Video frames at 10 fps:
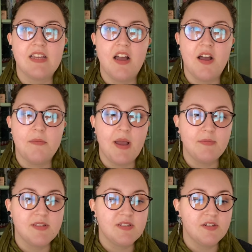Um, I'm
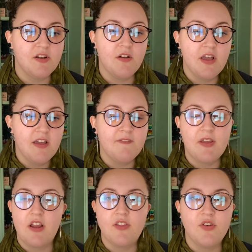still
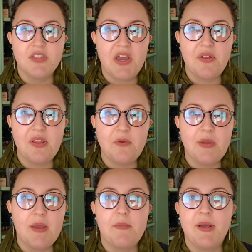figuring those out a little
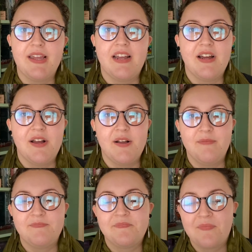bit, but um,
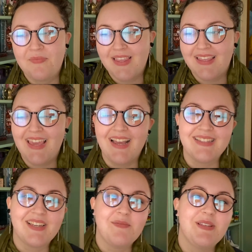yeah, it's
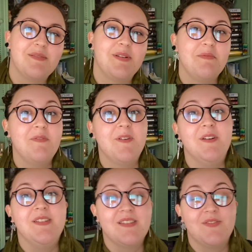gonna be September
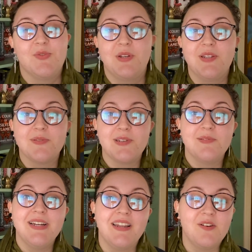1st of
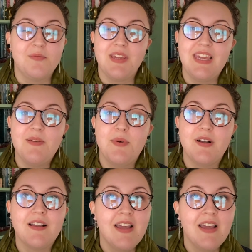2021. It'll be ebook.